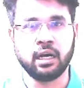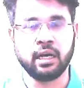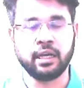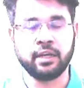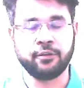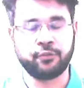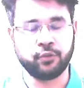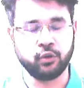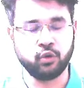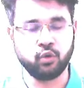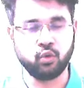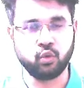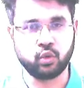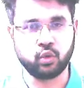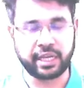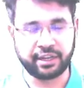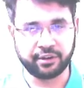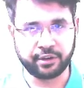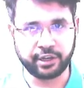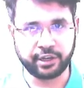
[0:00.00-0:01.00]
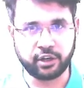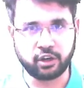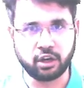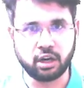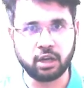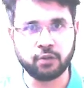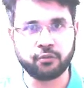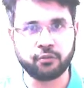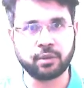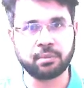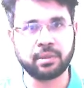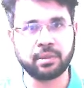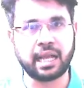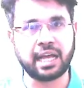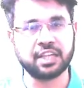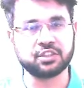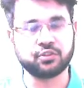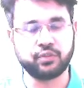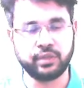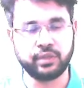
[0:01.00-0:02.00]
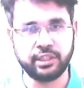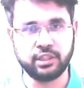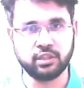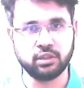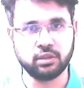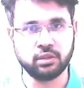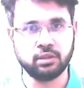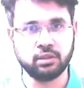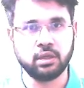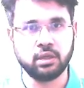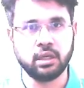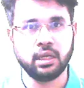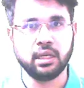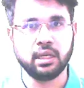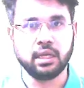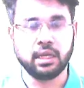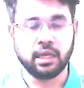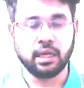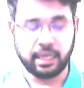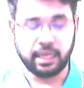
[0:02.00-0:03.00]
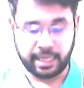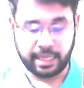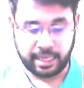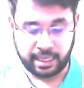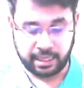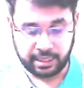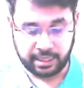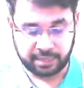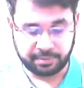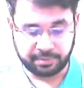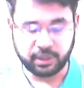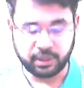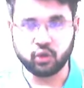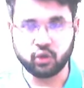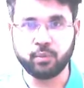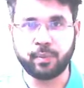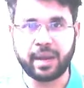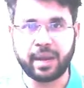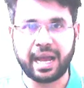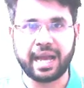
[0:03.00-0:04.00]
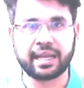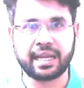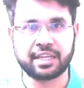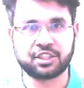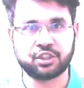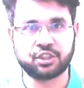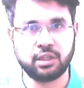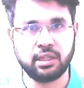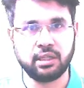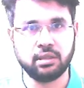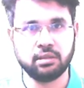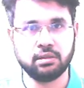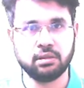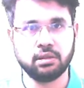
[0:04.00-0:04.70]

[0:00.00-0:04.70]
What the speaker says: If you can recall from last video, and let me go back actually.